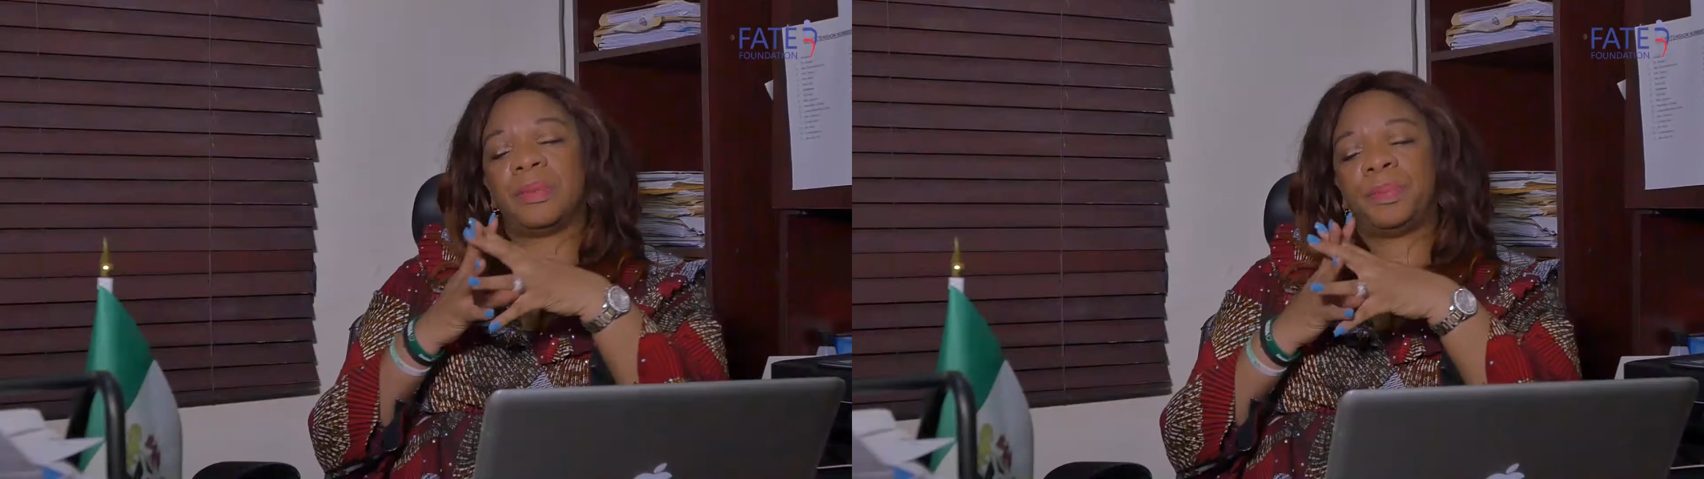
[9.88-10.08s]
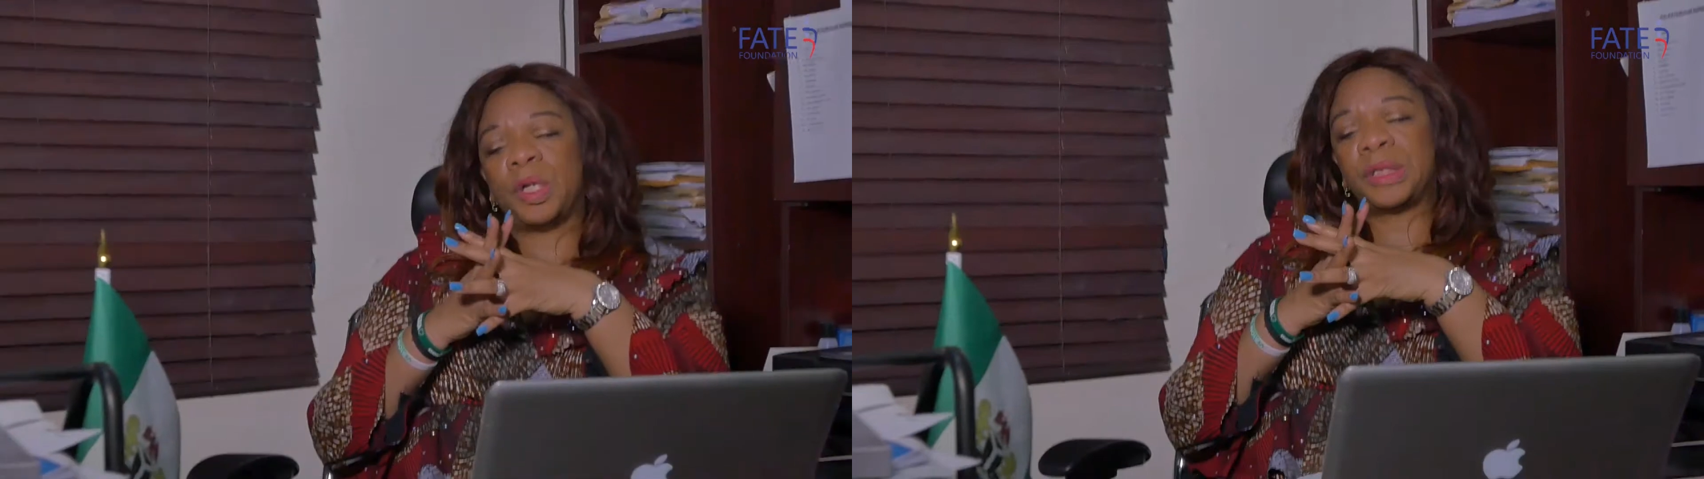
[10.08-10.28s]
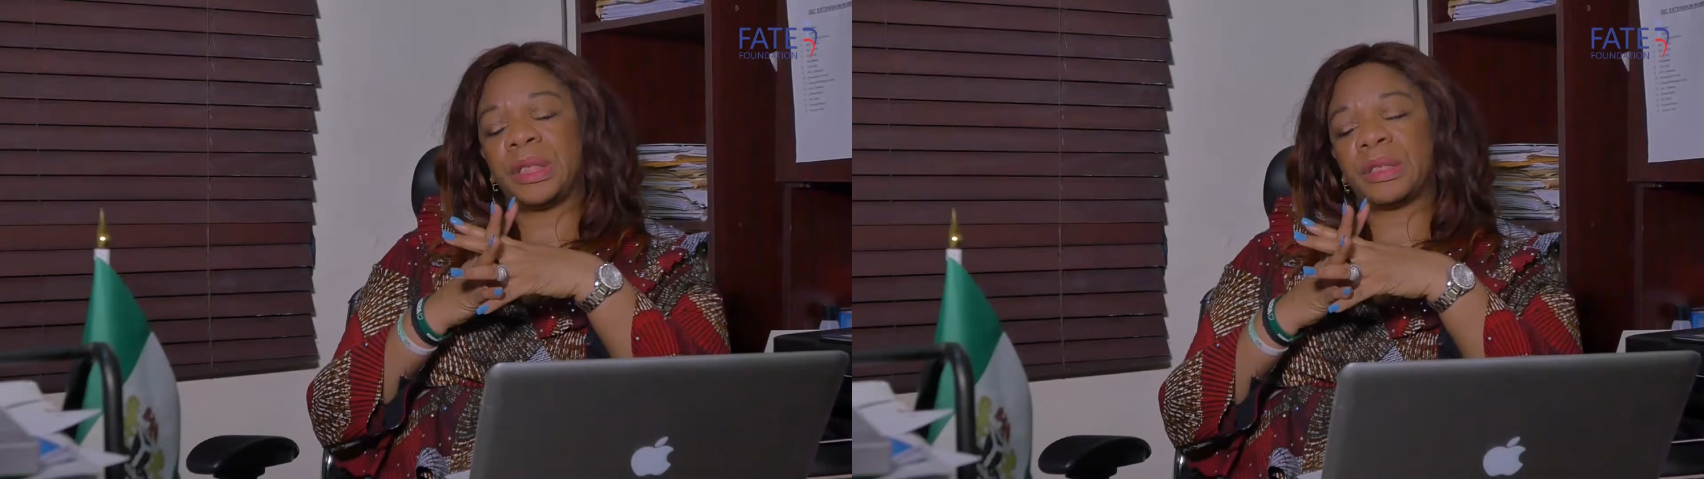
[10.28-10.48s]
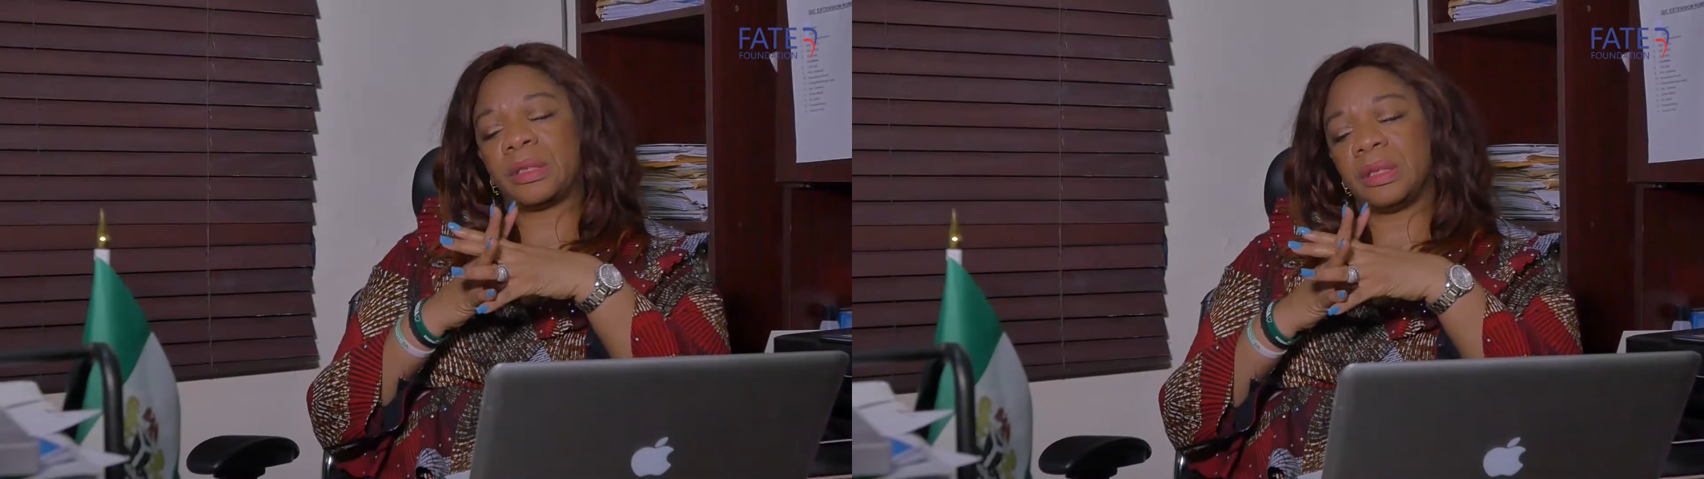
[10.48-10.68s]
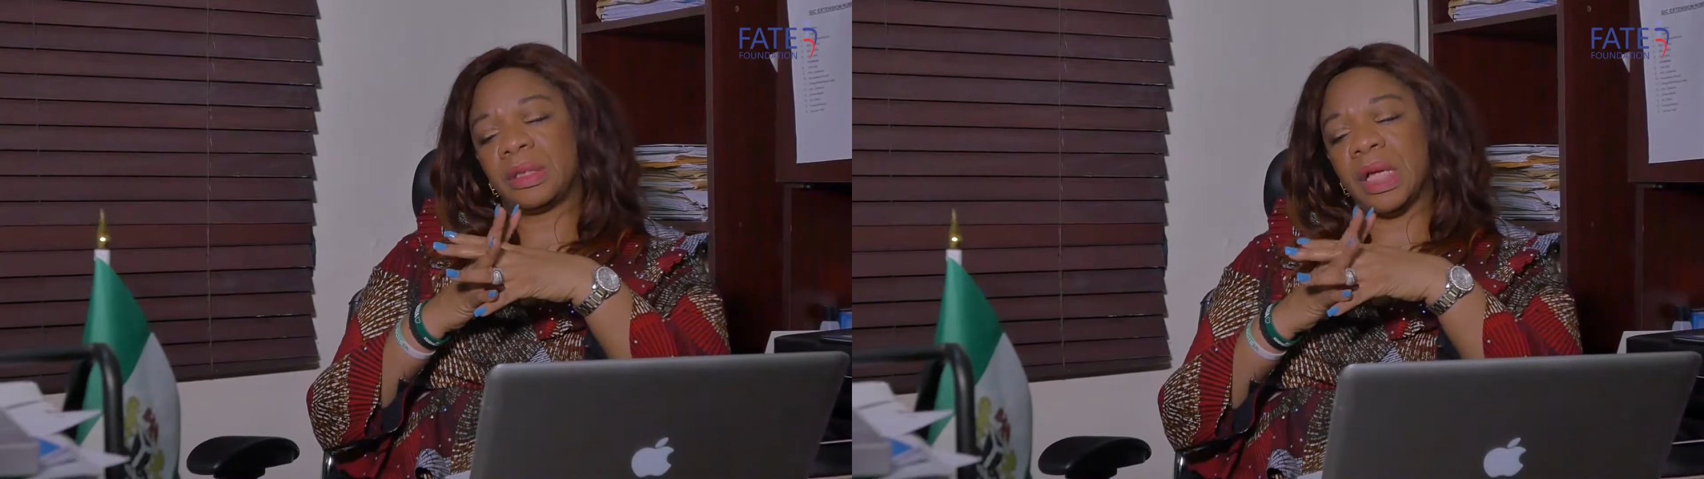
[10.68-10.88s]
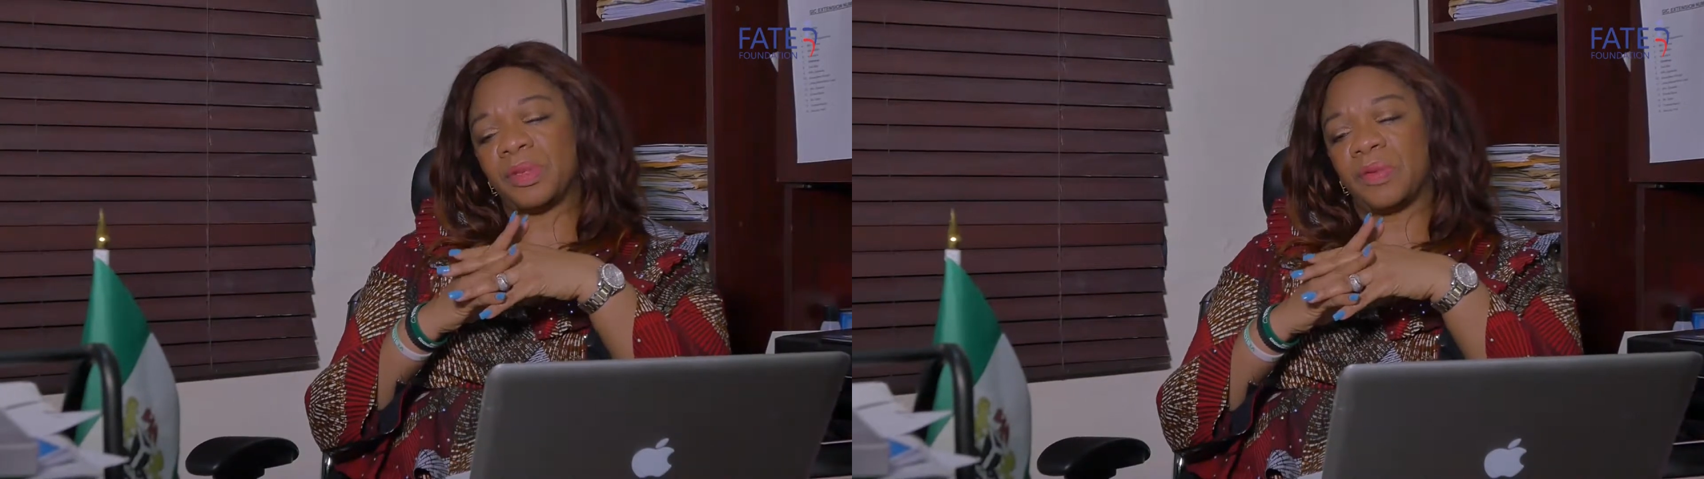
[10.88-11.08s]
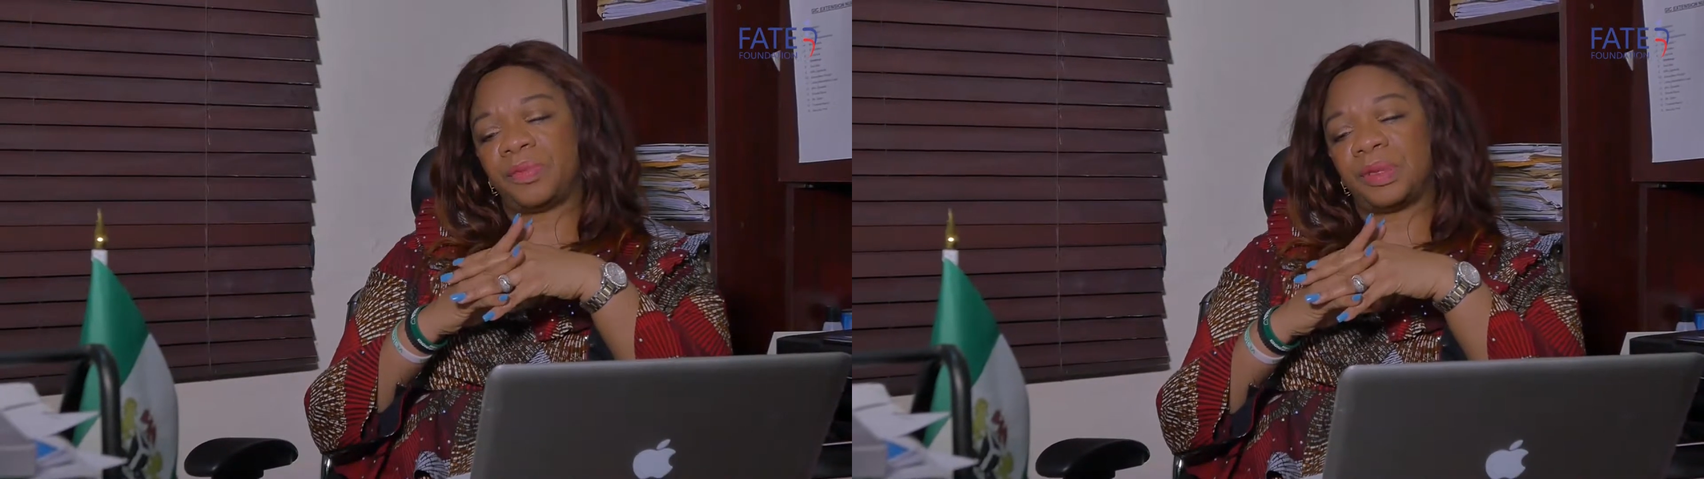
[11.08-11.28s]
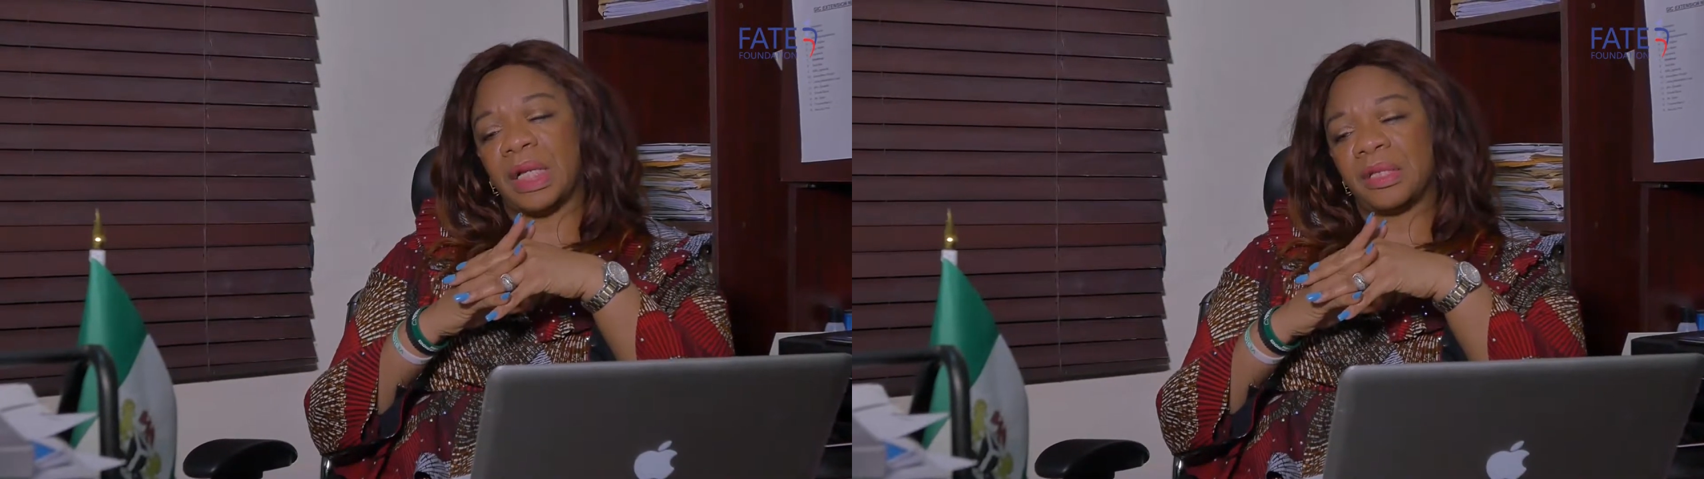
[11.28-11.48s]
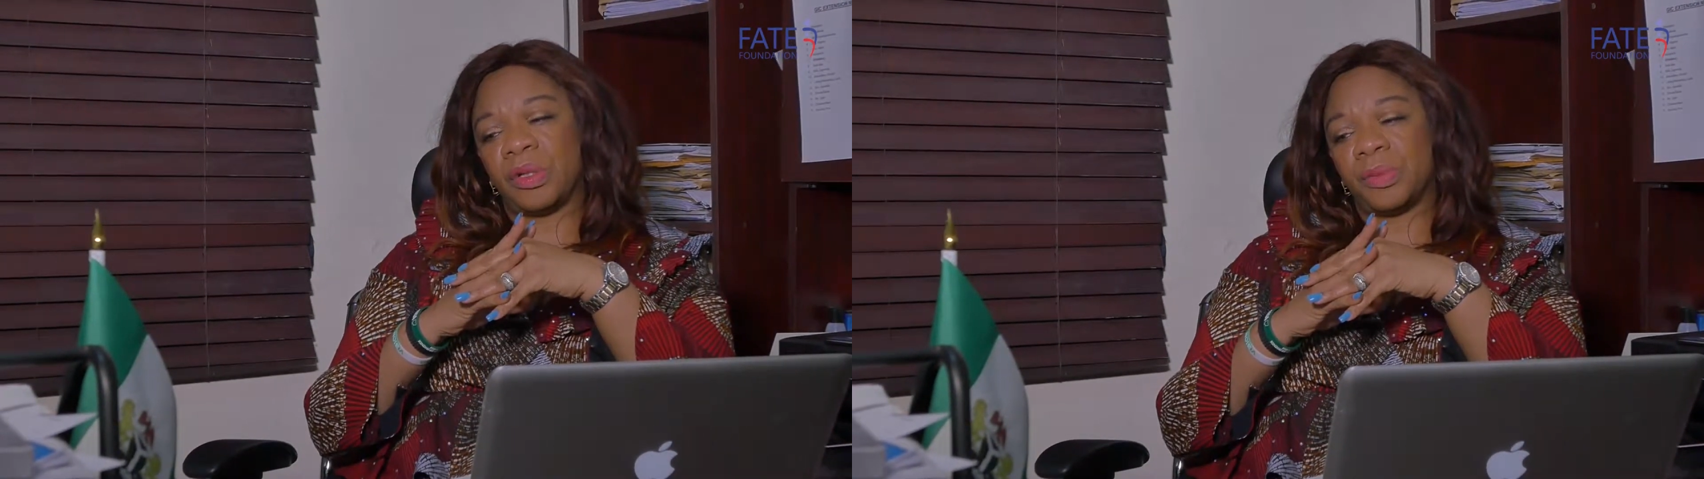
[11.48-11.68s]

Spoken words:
the budget, in terms of starting